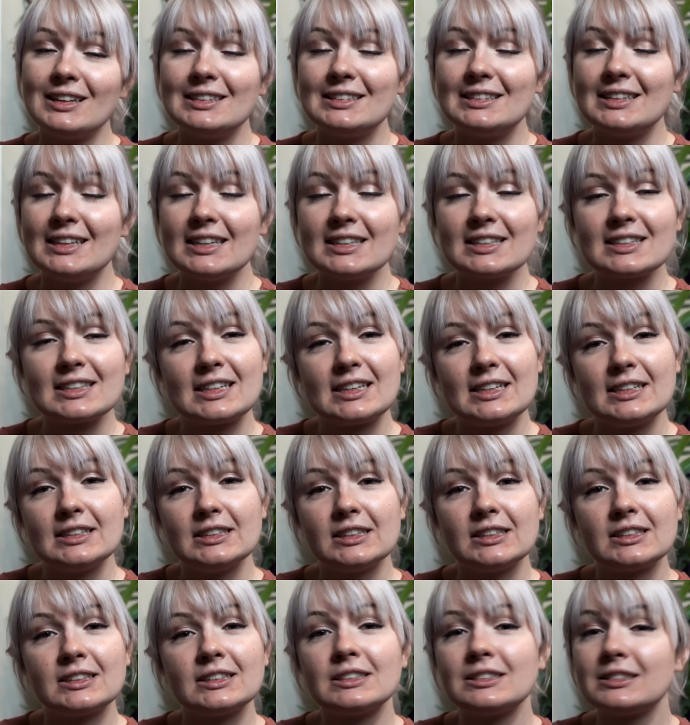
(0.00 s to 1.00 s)
Disney,
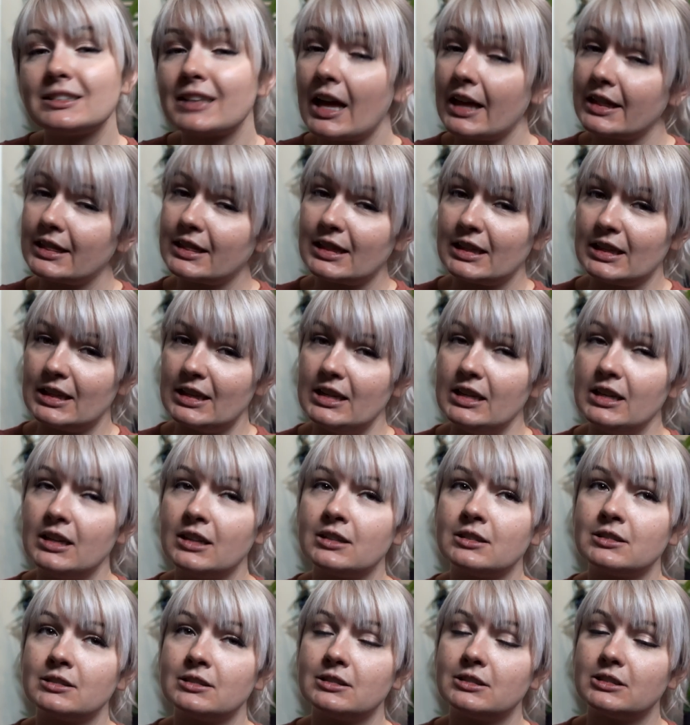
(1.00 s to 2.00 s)
sadly,
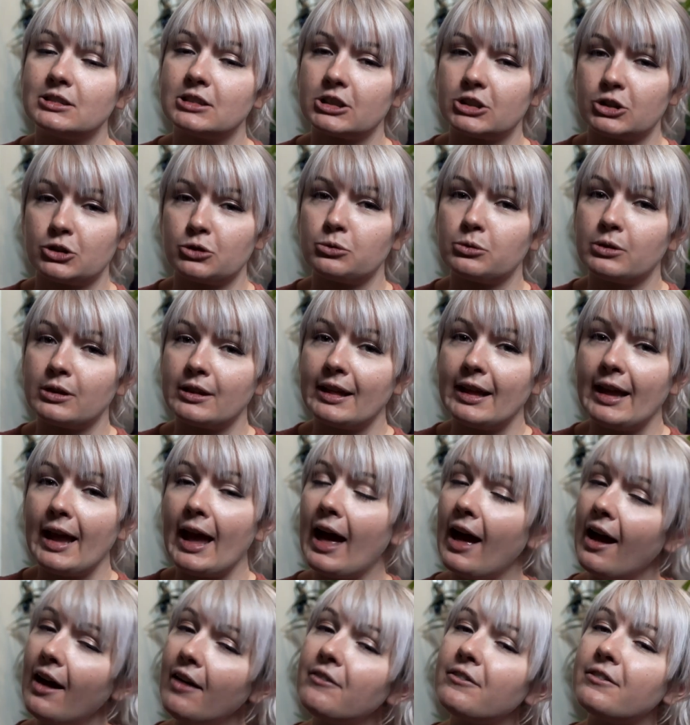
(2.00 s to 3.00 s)
doesn't really
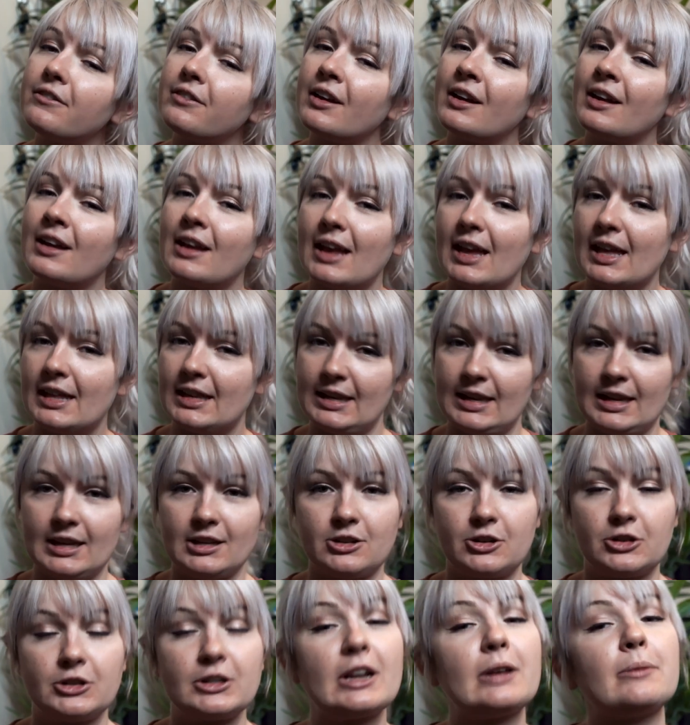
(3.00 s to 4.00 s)
have any
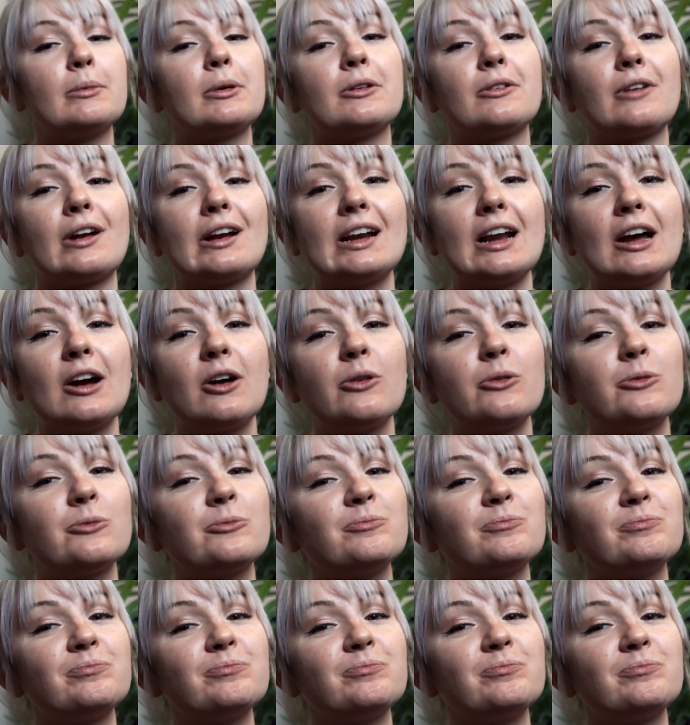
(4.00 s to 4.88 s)
entertainment right now.